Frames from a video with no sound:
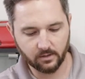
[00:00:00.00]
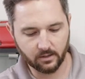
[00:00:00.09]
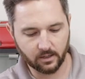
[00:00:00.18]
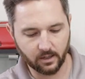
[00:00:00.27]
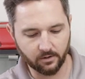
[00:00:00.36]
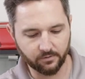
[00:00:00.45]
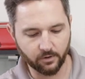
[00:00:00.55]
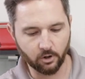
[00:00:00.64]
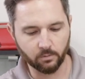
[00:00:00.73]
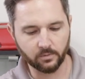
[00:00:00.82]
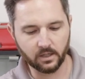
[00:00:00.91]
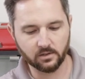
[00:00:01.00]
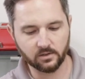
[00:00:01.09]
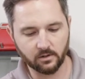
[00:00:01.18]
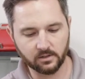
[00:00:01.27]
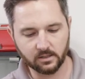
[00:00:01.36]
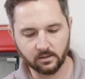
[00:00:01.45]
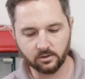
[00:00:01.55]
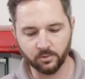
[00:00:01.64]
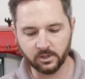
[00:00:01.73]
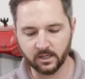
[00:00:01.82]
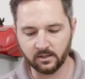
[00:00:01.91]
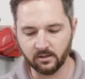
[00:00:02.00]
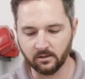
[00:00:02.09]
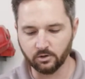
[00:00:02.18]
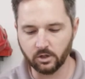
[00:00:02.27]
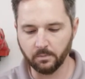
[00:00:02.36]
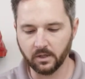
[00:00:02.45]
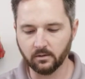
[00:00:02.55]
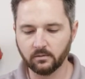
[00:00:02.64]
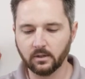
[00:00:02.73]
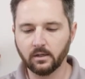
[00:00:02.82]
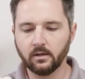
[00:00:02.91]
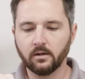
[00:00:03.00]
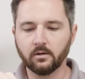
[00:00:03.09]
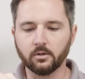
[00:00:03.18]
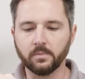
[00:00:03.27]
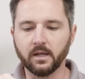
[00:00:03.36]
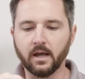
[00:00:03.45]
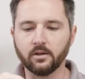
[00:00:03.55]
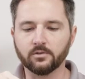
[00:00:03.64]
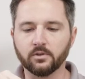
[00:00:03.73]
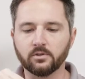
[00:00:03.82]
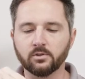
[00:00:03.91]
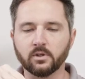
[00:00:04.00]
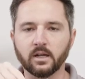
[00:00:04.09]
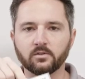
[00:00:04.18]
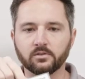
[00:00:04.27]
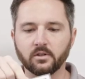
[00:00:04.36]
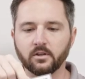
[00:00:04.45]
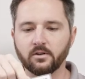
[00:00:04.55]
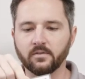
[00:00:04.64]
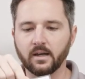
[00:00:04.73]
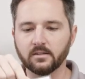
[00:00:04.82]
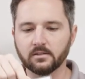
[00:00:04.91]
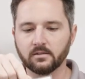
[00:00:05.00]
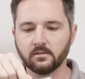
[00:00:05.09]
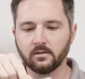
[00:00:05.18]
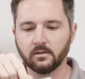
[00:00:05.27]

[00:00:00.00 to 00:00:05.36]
cut foam insert to protect it in shipping. Here are the pinouts for the two connectors on the device.